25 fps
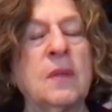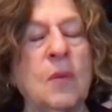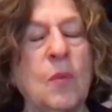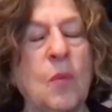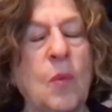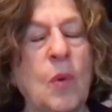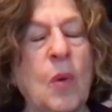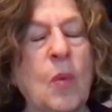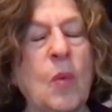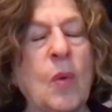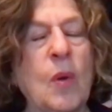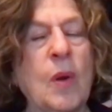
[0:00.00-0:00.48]

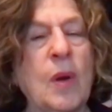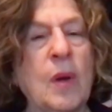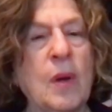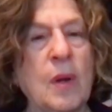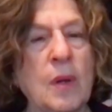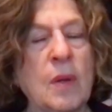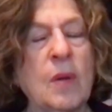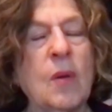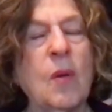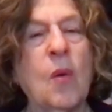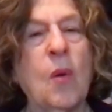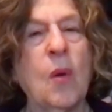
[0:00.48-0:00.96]
where
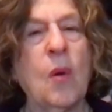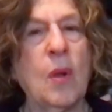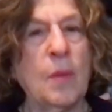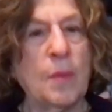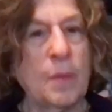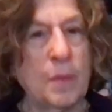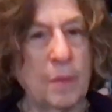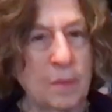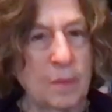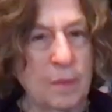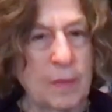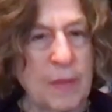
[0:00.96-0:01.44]
we're
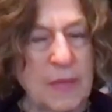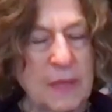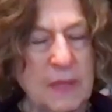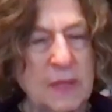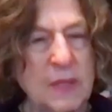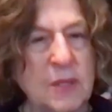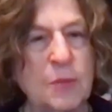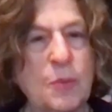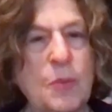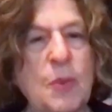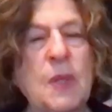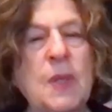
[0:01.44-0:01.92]
all
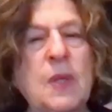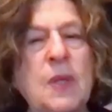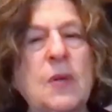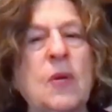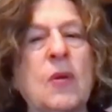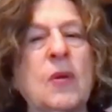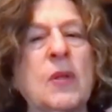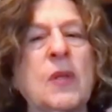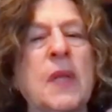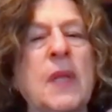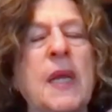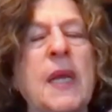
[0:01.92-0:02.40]
meant to be in
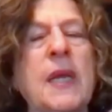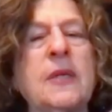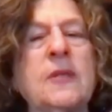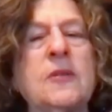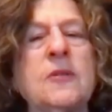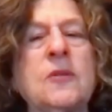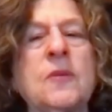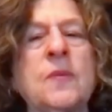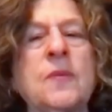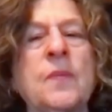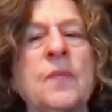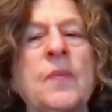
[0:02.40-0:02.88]
our
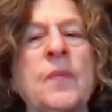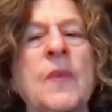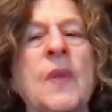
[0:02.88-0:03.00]
land.